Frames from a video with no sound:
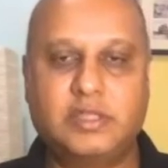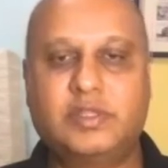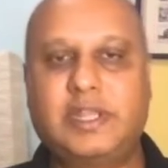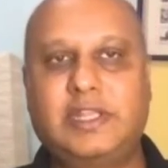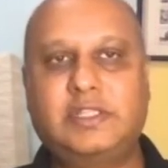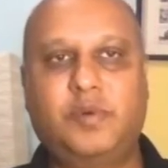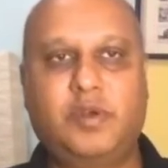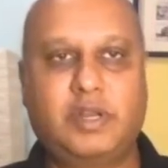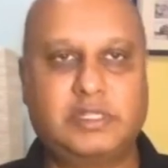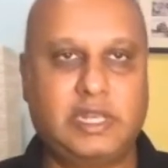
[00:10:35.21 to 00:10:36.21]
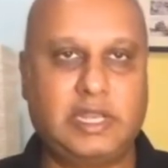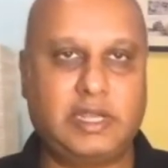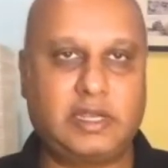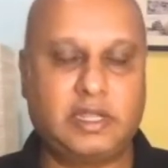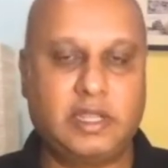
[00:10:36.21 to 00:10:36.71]
so that it's more resilient?
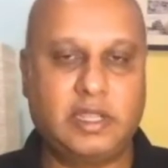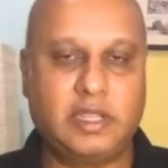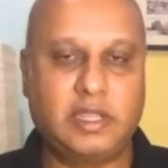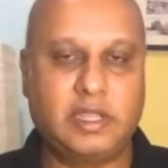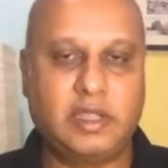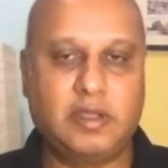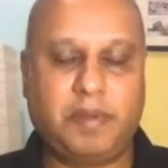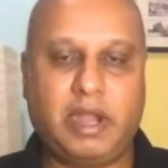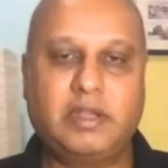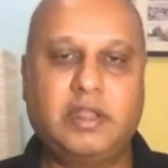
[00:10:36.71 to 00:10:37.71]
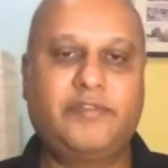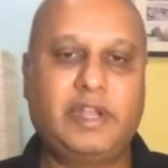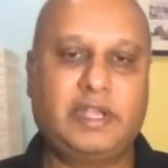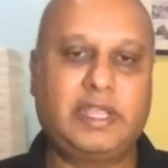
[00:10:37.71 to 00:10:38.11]
Part of it